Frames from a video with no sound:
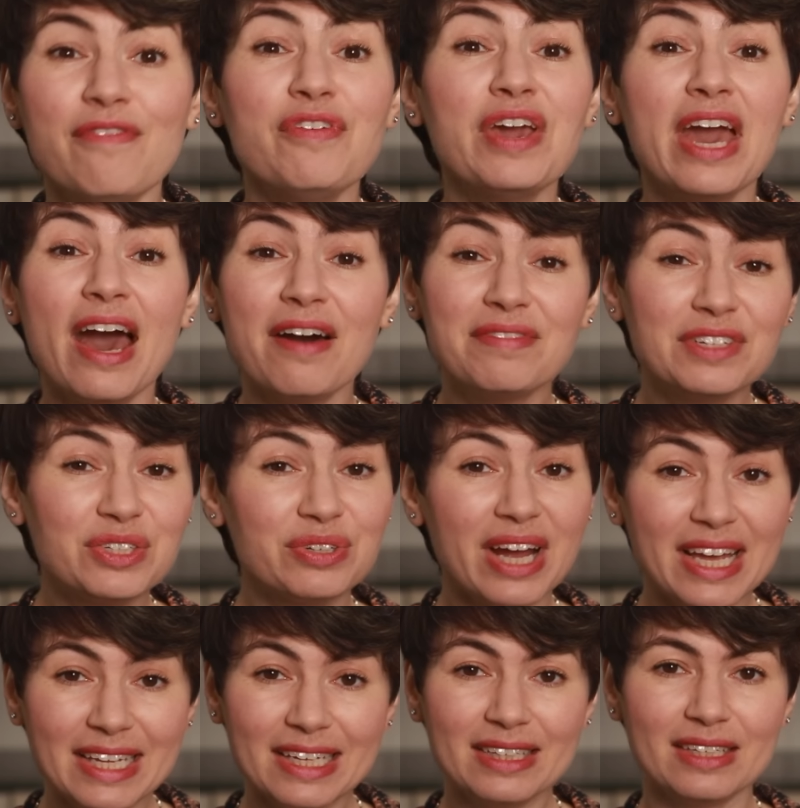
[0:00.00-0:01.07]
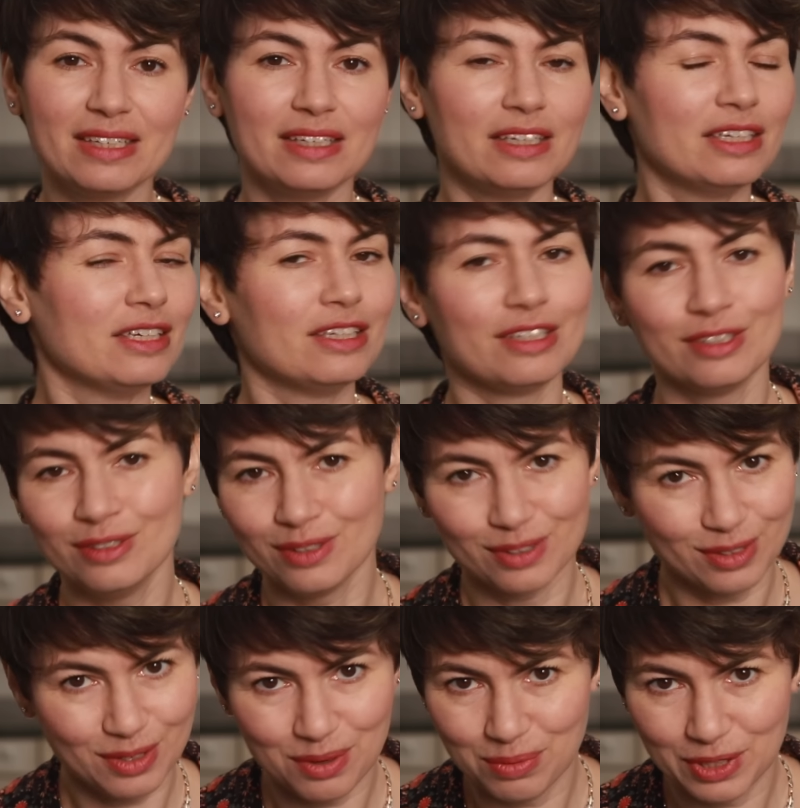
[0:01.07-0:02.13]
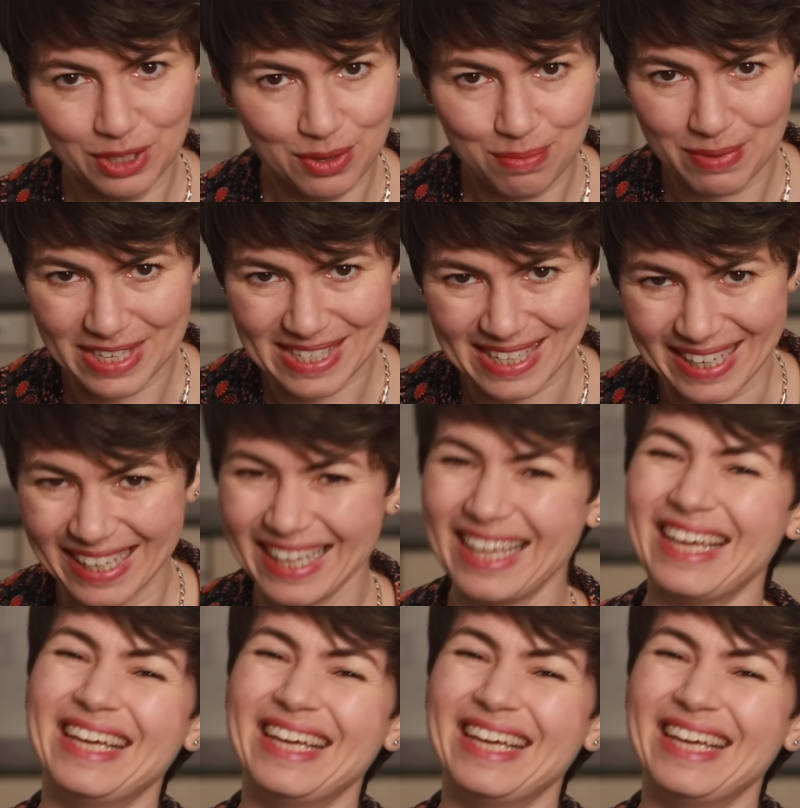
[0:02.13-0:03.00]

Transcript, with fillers: you haven't tried it, you don't know what you're missing.